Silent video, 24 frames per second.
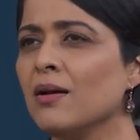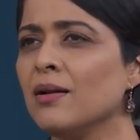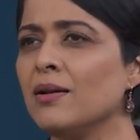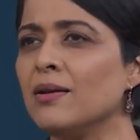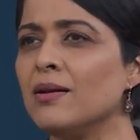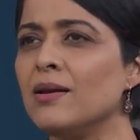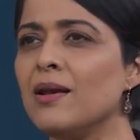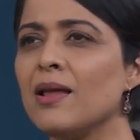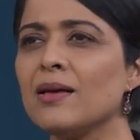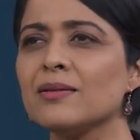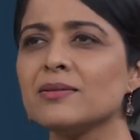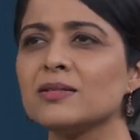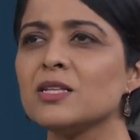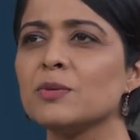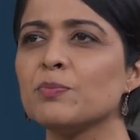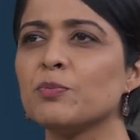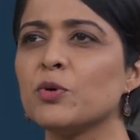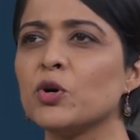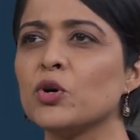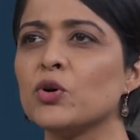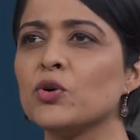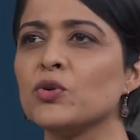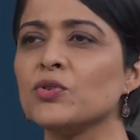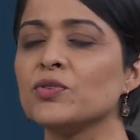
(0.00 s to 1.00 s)
Let's
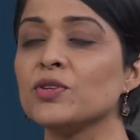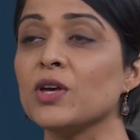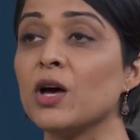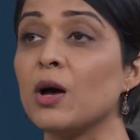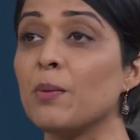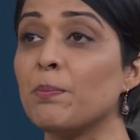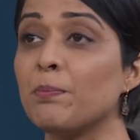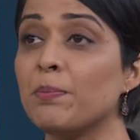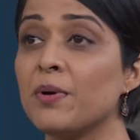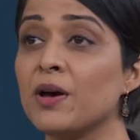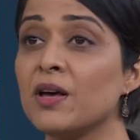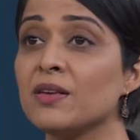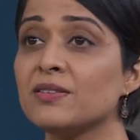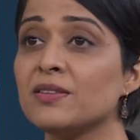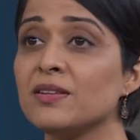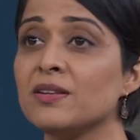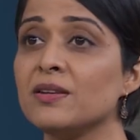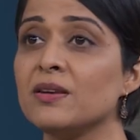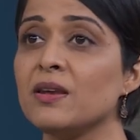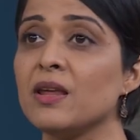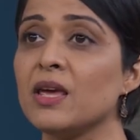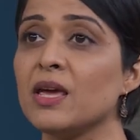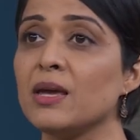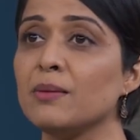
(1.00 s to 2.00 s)
suppose a
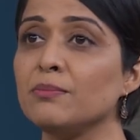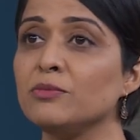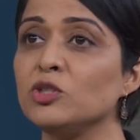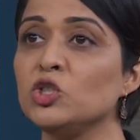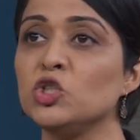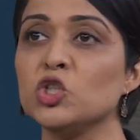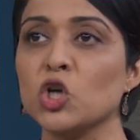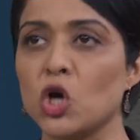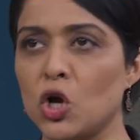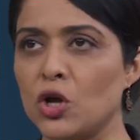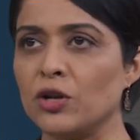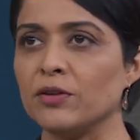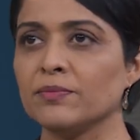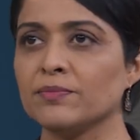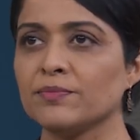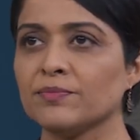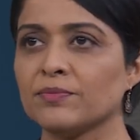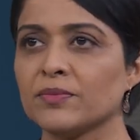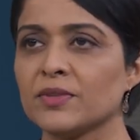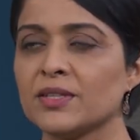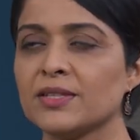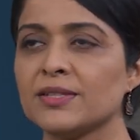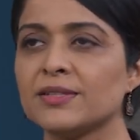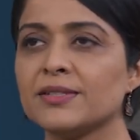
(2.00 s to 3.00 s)
person named John
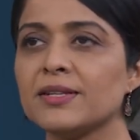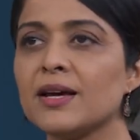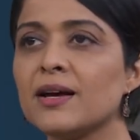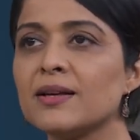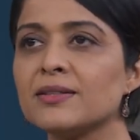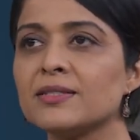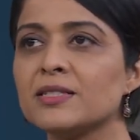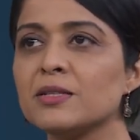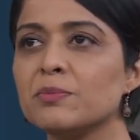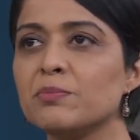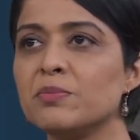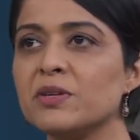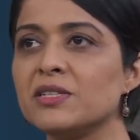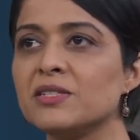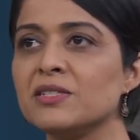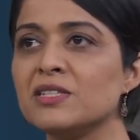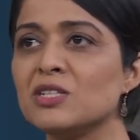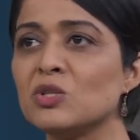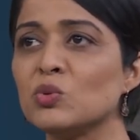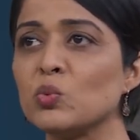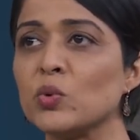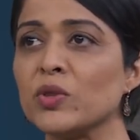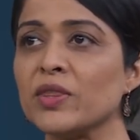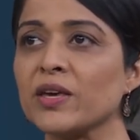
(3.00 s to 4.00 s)
starts a
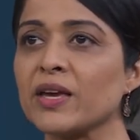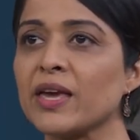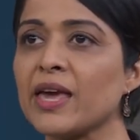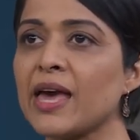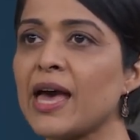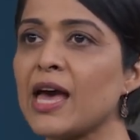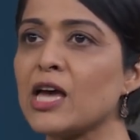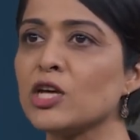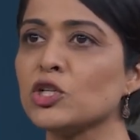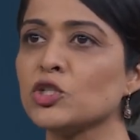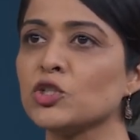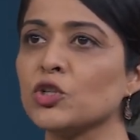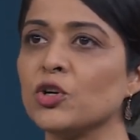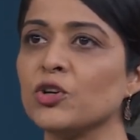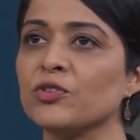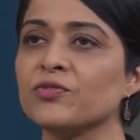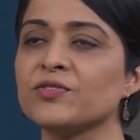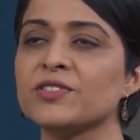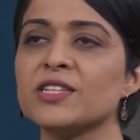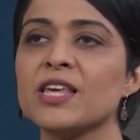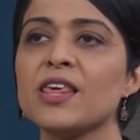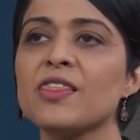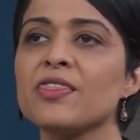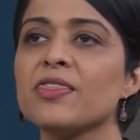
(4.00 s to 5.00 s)
business with a cash
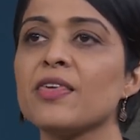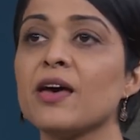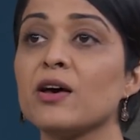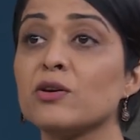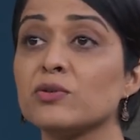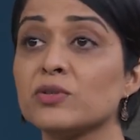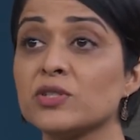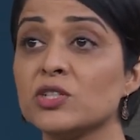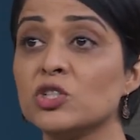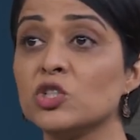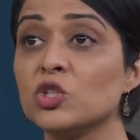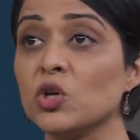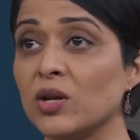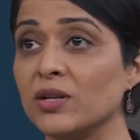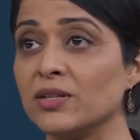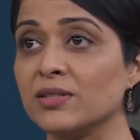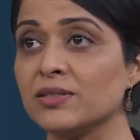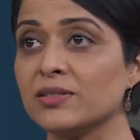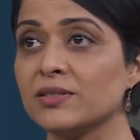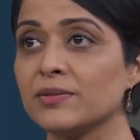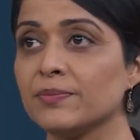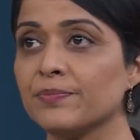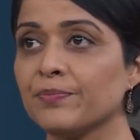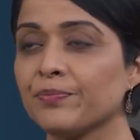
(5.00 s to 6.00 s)
of
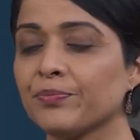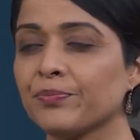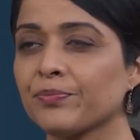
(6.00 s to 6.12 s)
$10,000.